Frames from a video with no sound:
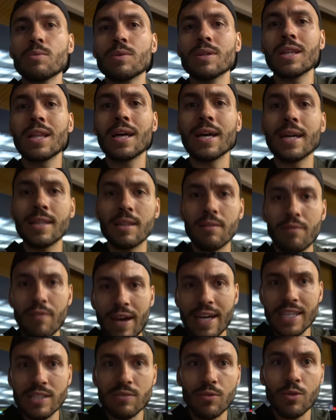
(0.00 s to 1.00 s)
with like the
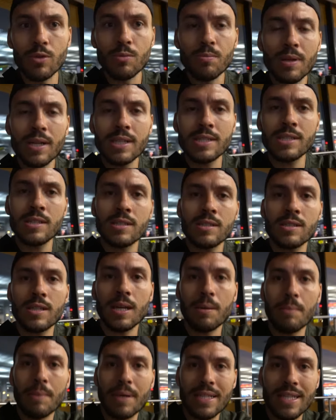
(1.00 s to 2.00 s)
fast food places
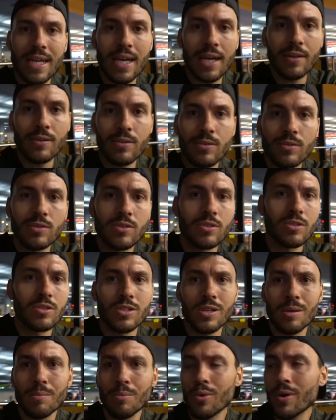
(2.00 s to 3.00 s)
like McDonald's or
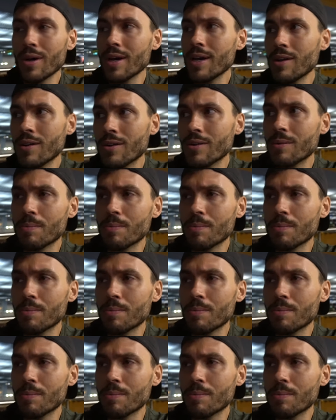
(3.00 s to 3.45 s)
Subway or